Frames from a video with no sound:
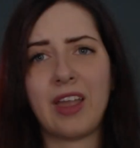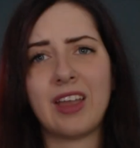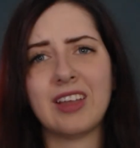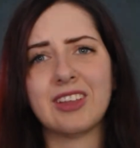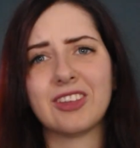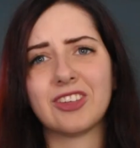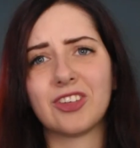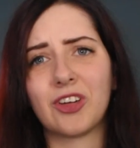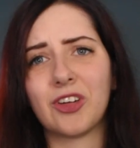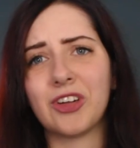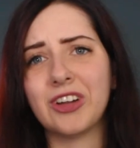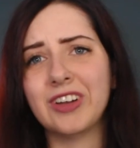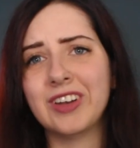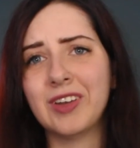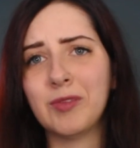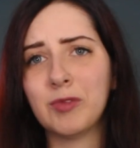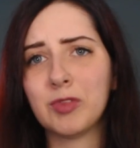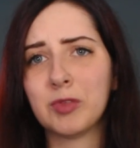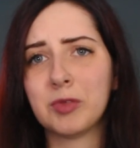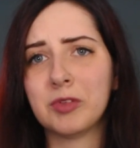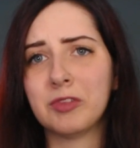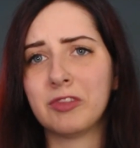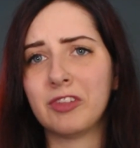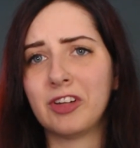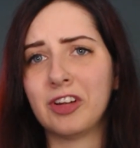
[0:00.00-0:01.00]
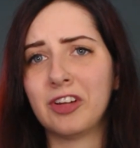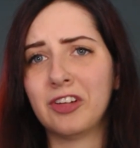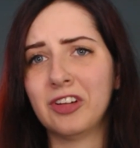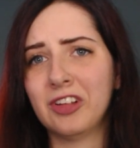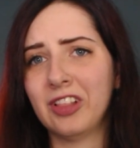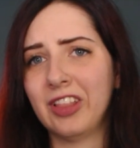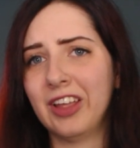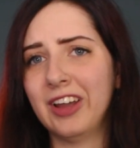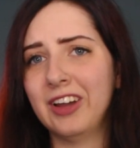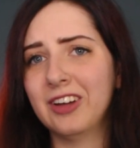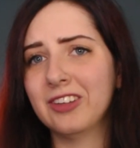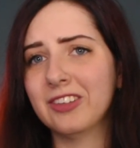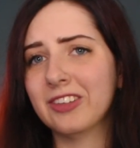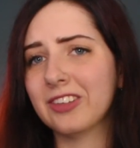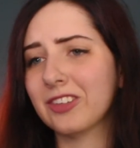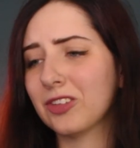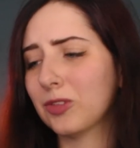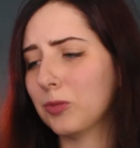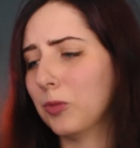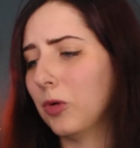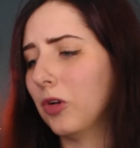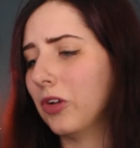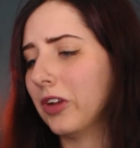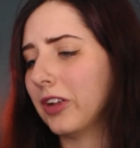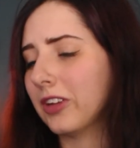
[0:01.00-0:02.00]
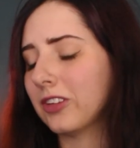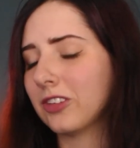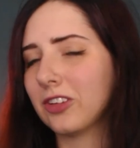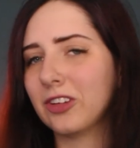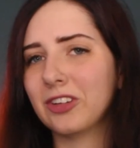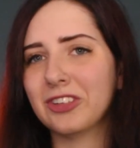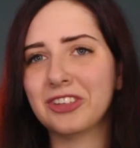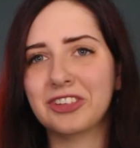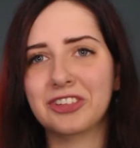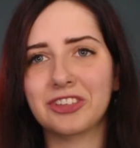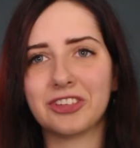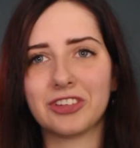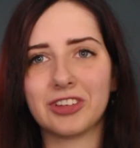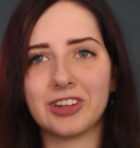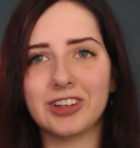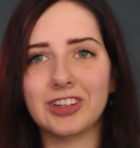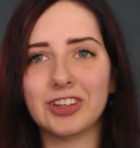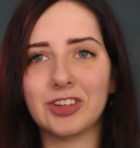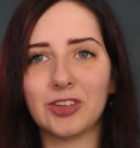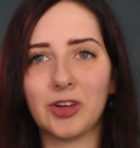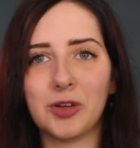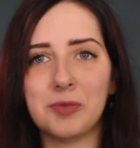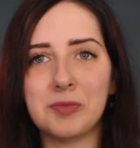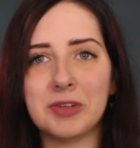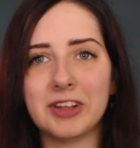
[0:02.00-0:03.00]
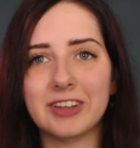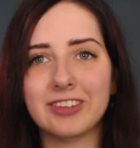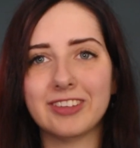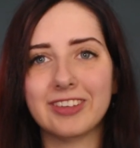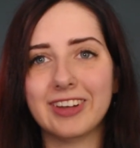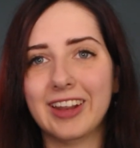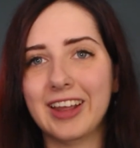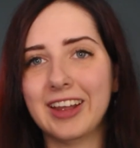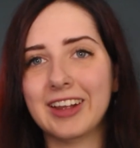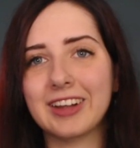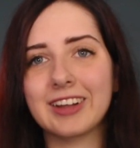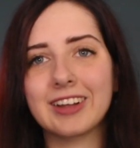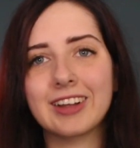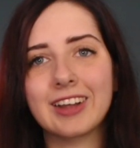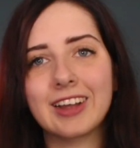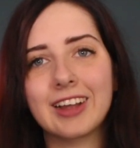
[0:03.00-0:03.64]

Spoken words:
Sorry, Nim's been really loud this morning, so she's going to join me today.